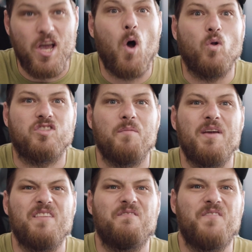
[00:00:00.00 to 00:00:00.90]
the
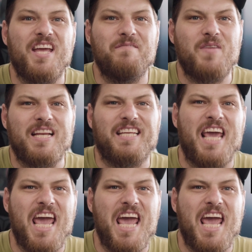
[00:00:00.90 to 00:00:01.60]
ultimate fitment